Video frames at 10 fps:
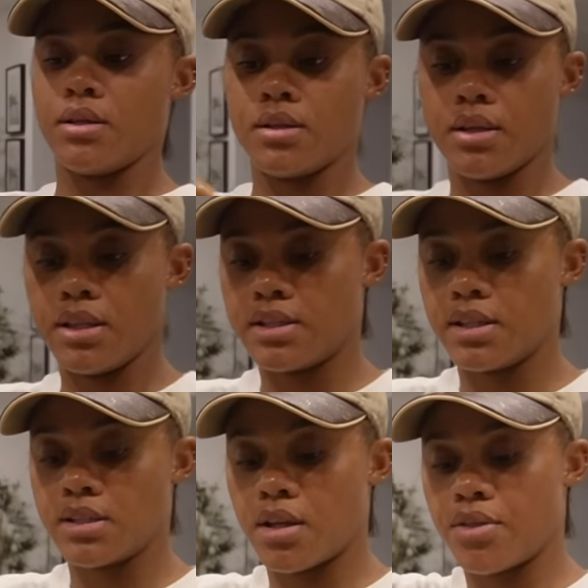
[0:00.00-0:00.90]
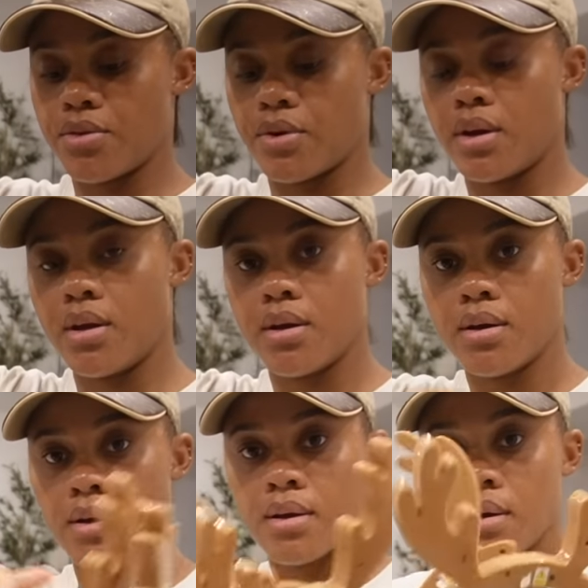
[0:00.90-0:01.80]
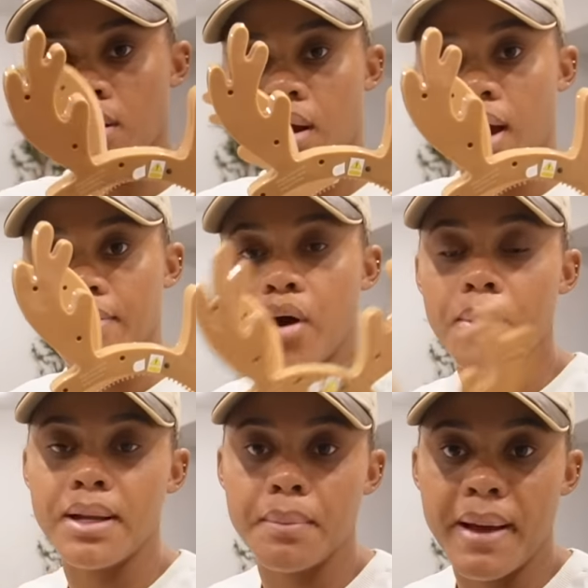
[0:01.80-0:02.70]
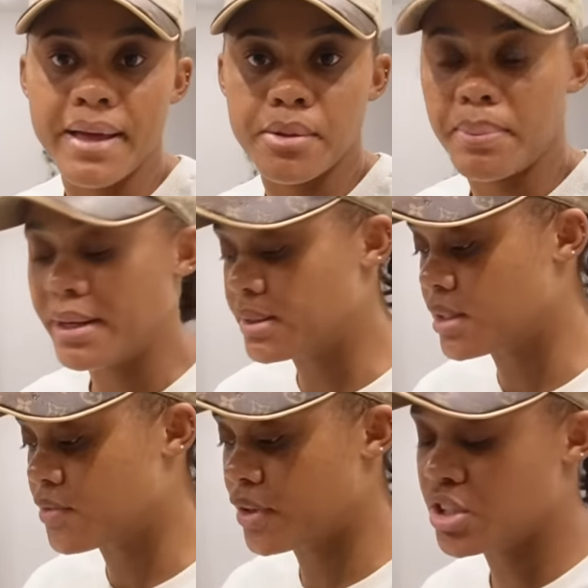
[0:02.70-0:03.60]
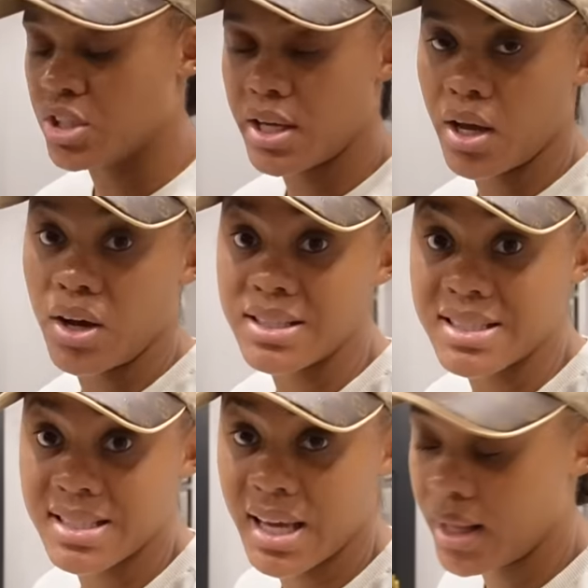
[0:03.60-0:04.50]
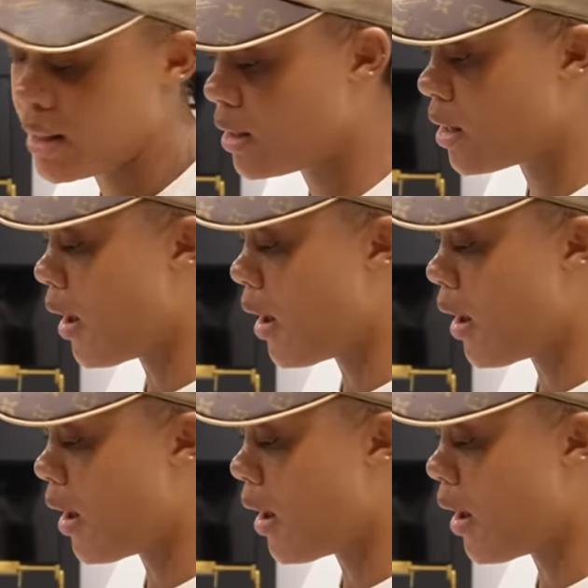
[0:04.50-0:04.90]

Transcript: So this is the three. I normally buy the panties for Janae on sale.